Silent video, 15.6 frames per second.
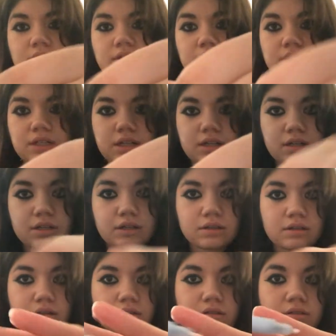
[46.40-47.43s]
It's like,
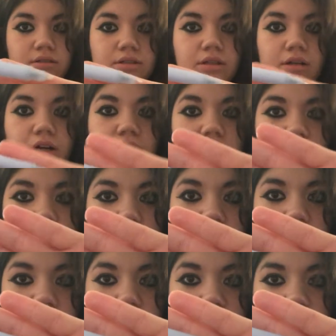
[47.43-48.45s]
sorry, it's
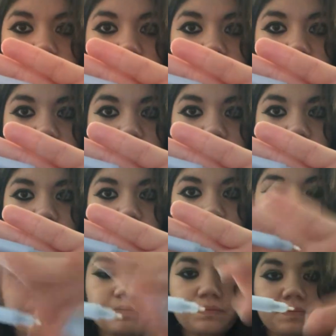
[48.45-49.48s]
like that.
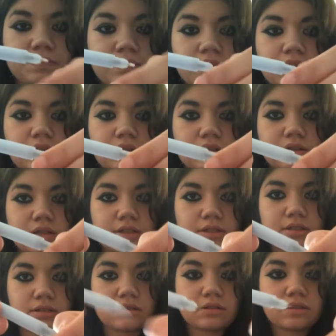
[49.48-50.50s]

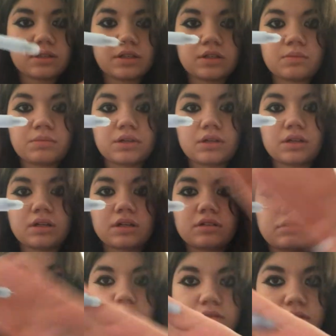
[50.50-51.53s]
That's a little thing you peel
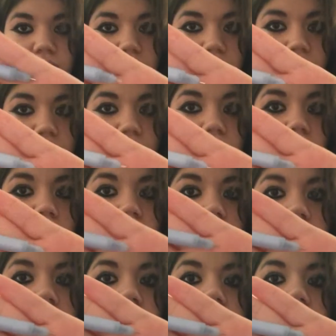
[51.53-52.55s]
off.
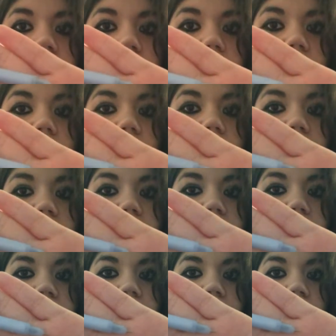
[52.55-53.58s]
So it's like
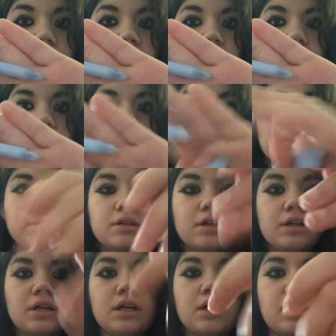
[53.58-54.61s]
really fine pointed.
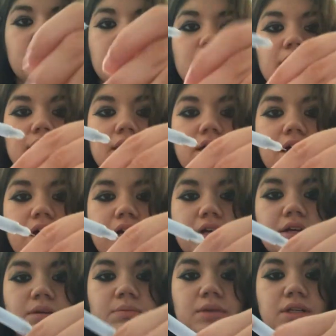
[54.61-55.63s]
And I got
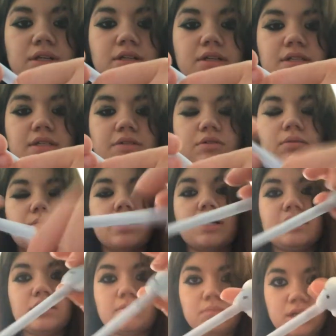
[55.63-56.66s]
it because it
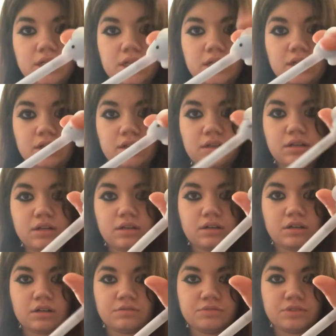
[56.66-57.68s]
reminded me
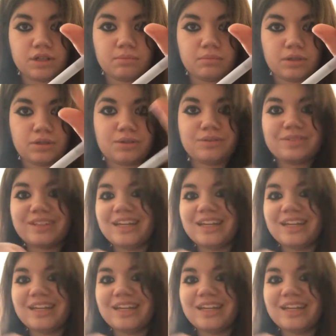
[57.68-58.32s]
of Dumbo.